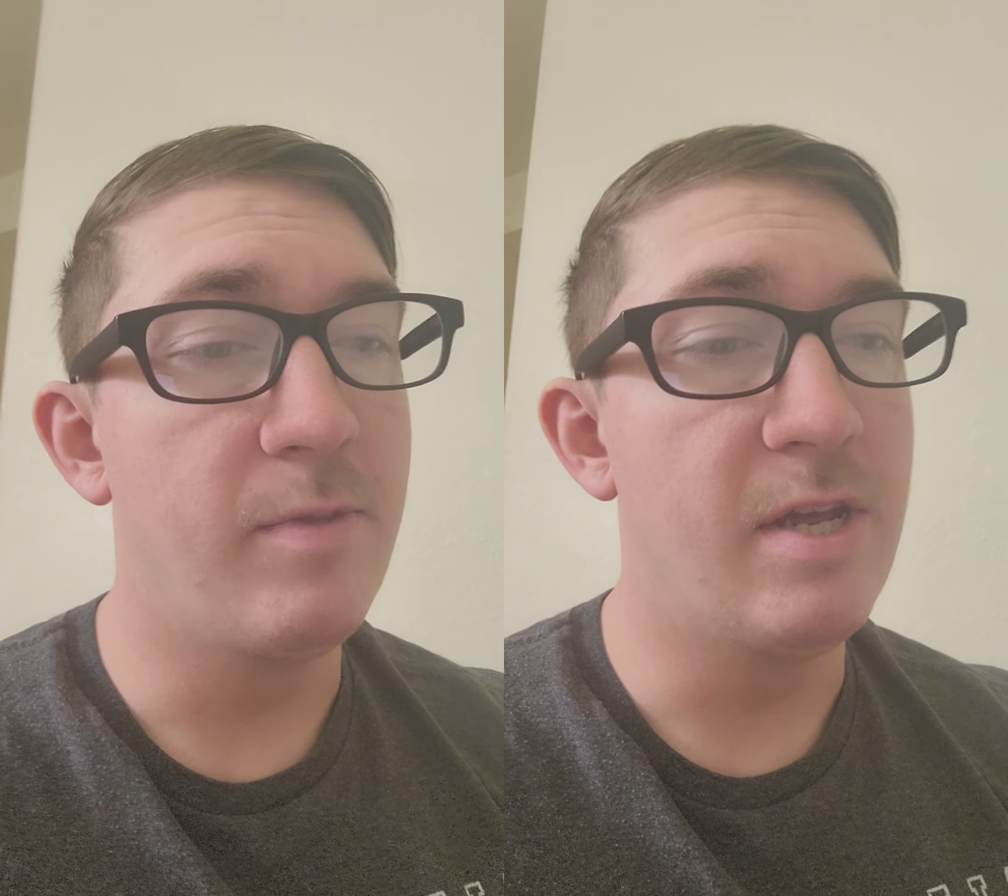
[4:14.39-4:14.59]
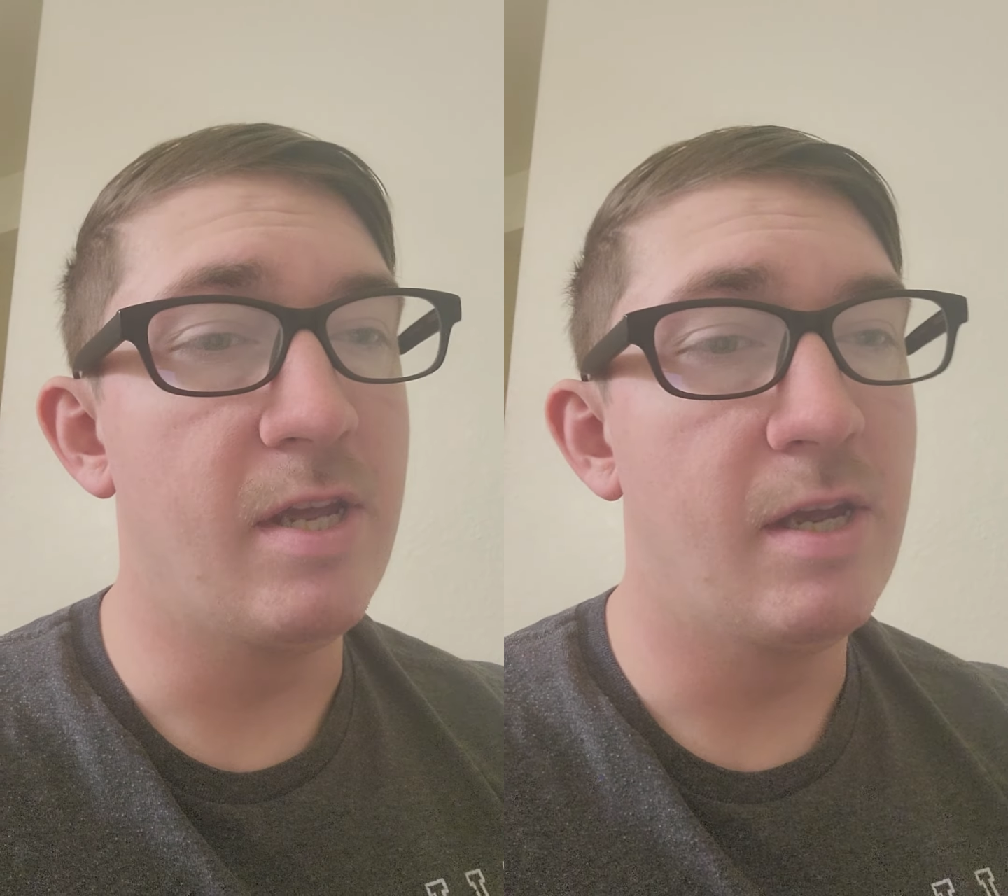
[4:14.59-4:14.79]

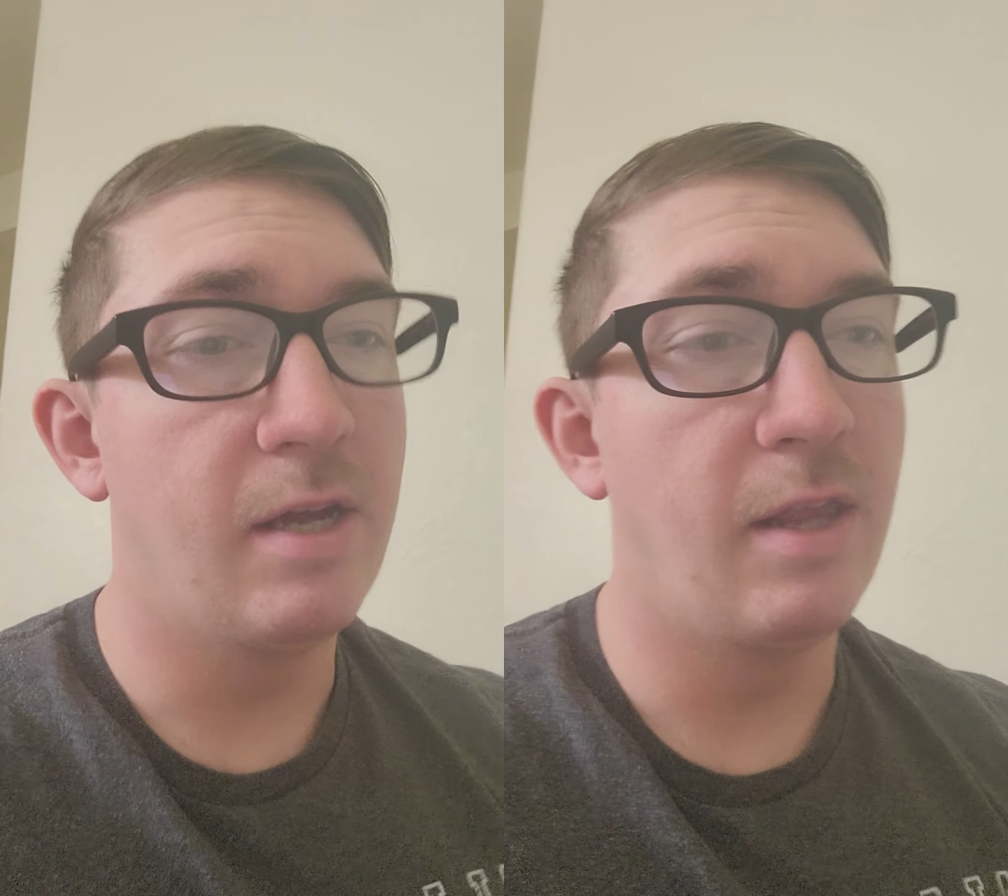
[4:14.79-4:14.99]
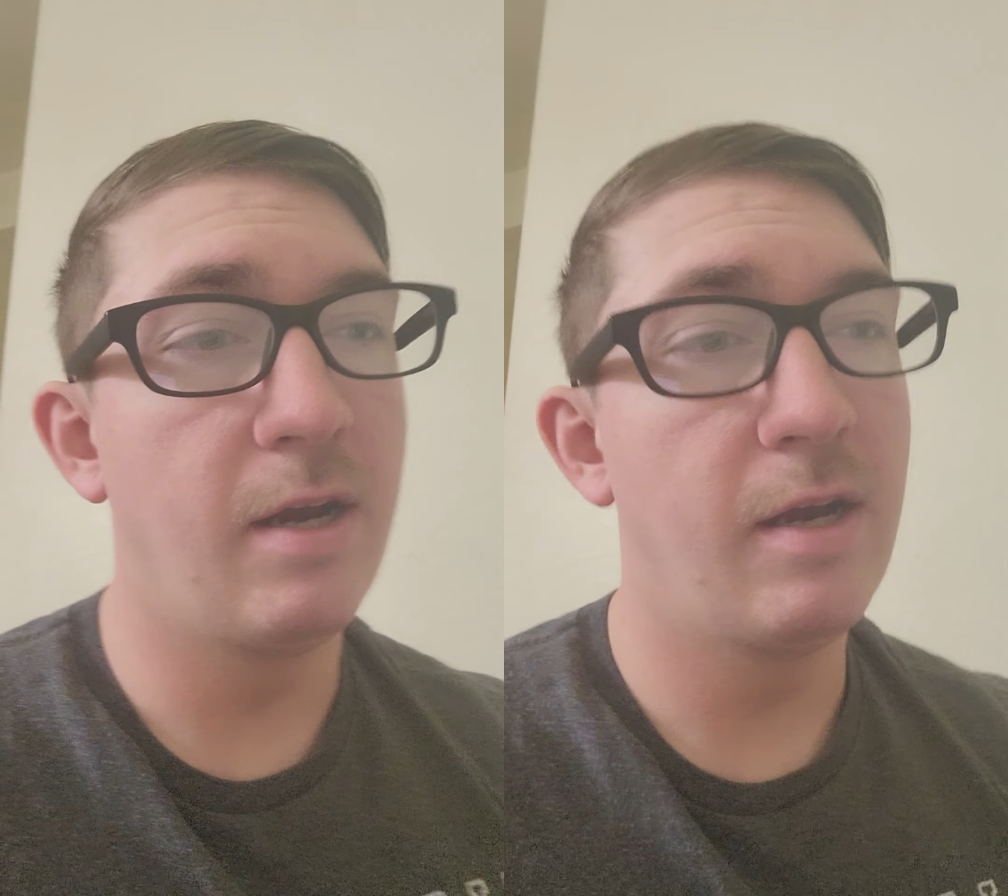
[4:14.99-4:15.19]
B
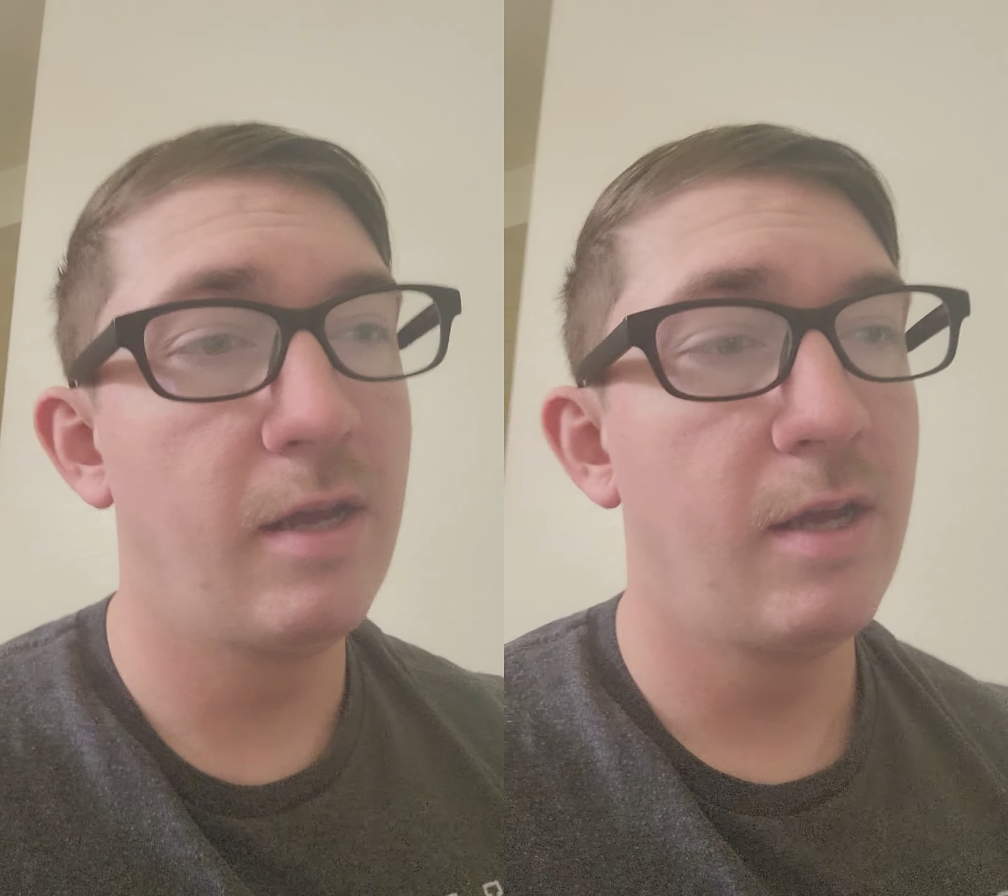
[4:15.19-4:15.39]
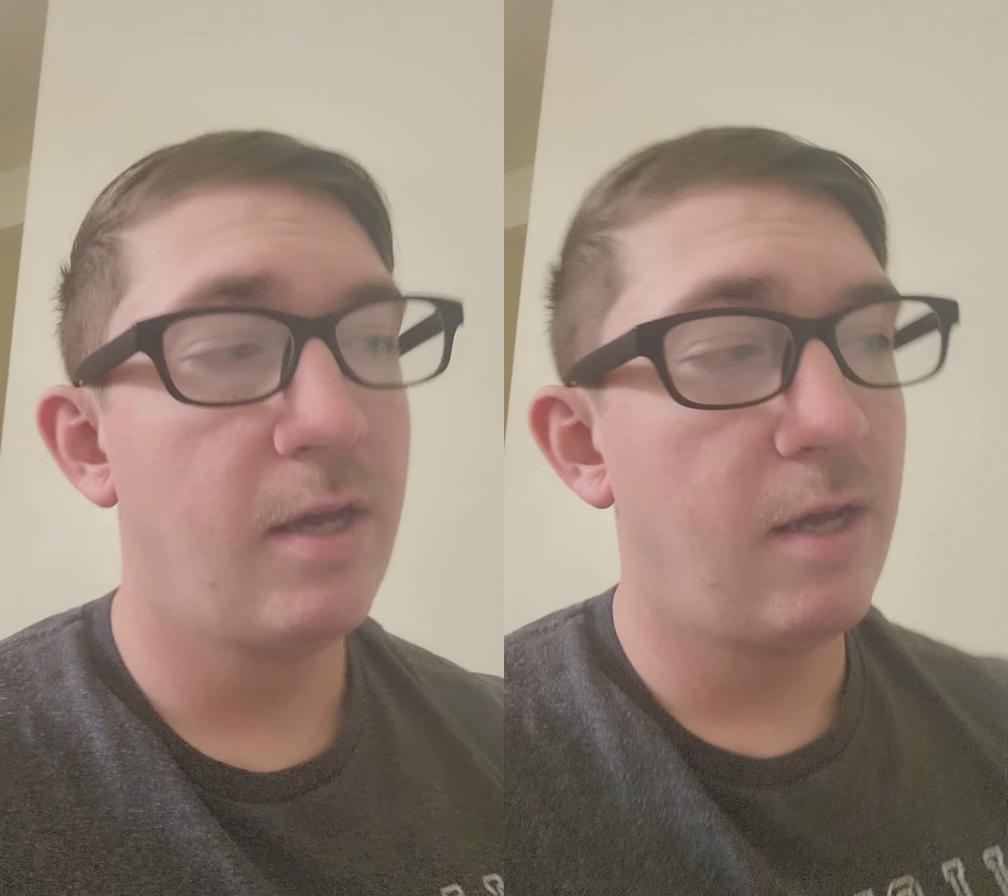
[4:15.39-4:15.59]
and then
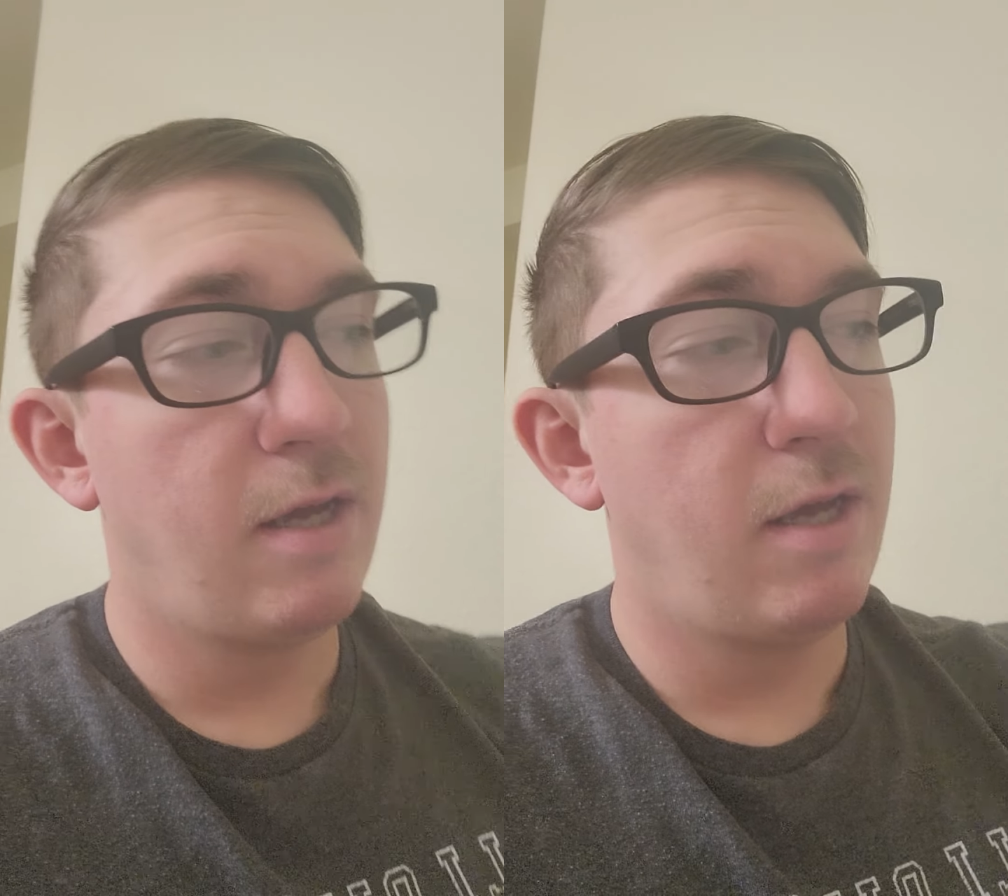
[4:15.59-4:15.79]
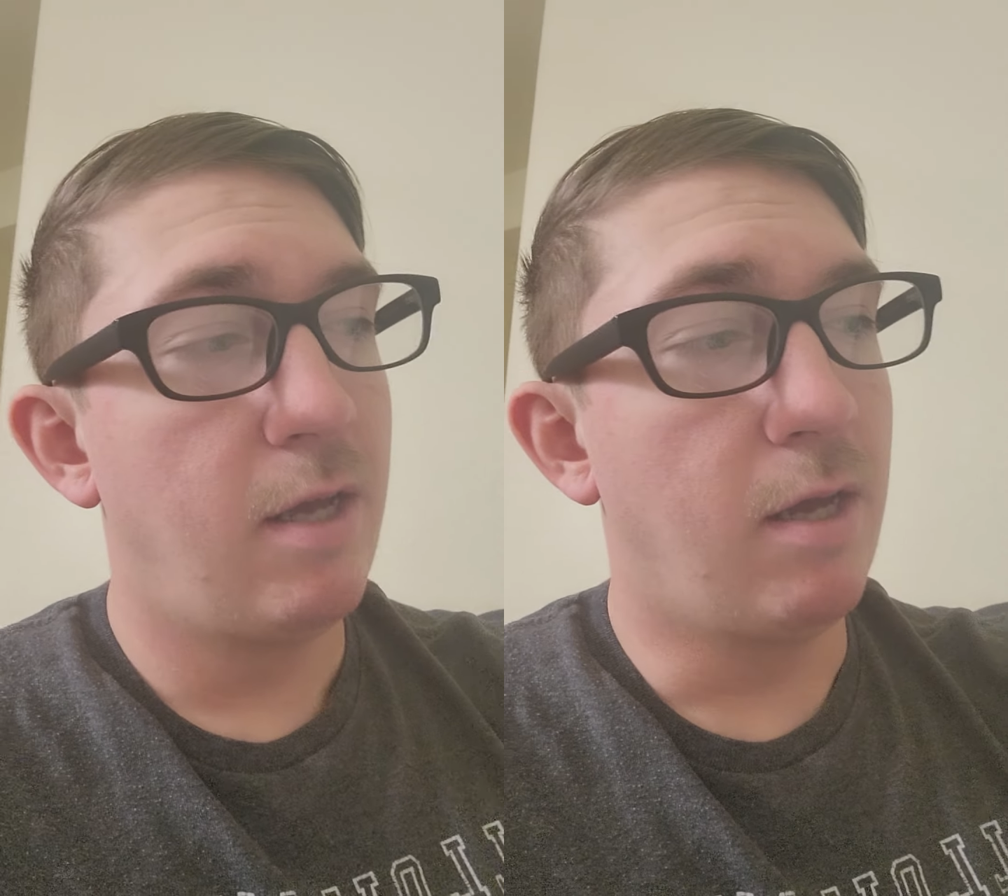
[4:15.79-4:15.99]

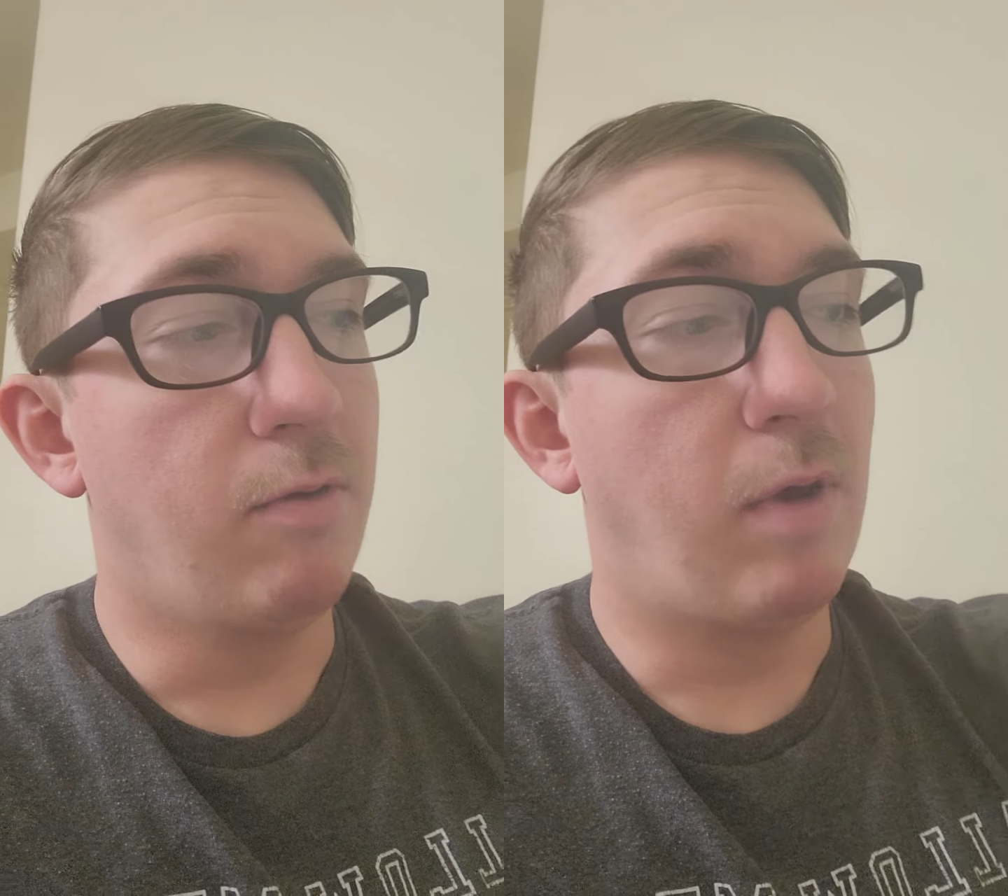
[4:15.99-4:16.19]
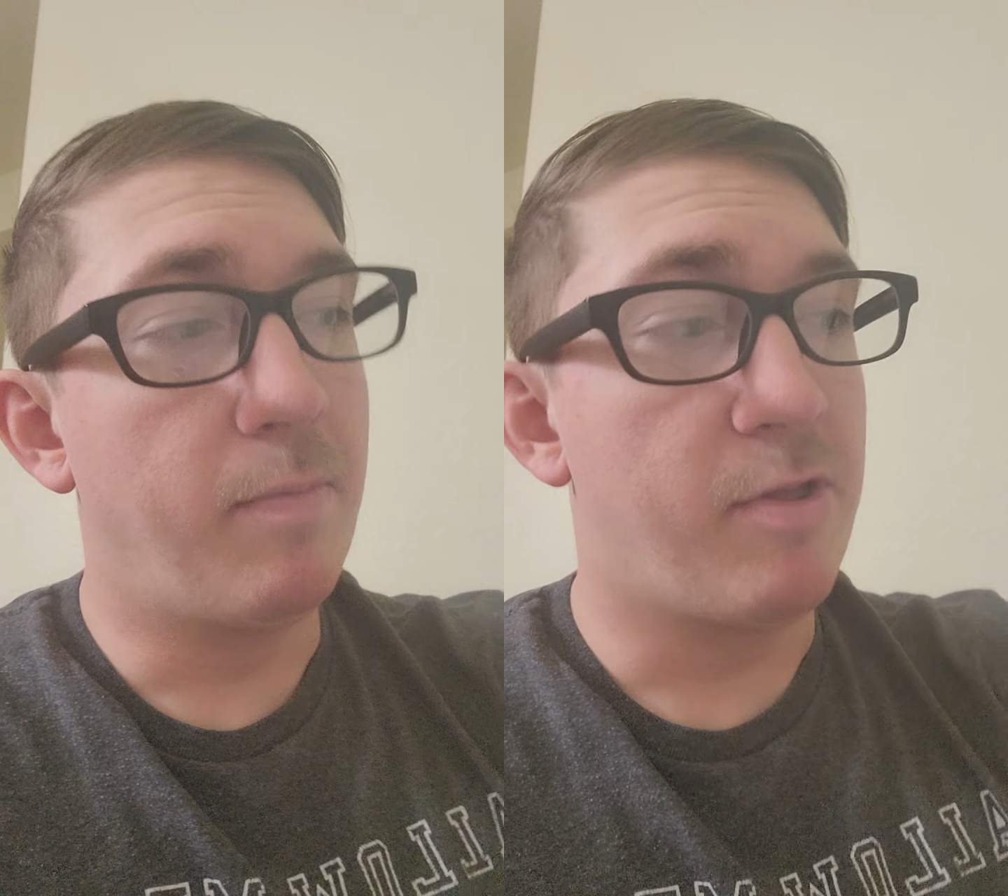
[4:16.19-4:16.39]

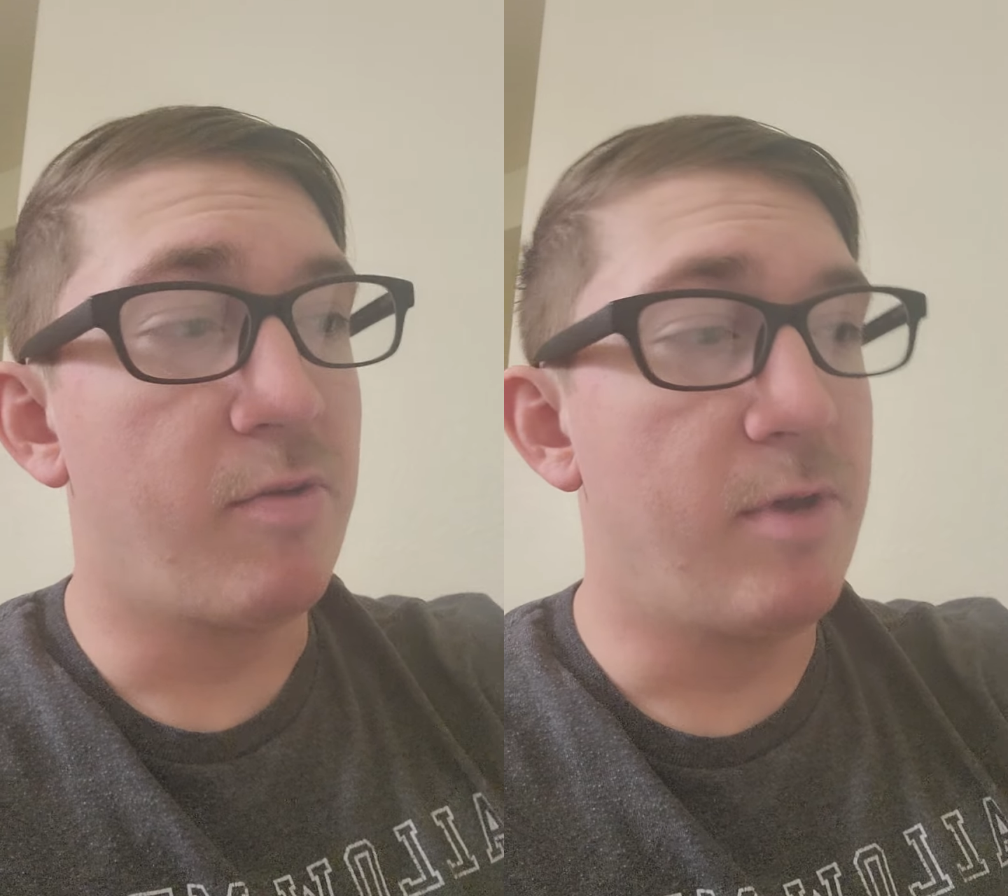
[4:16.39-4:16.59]
why Mr.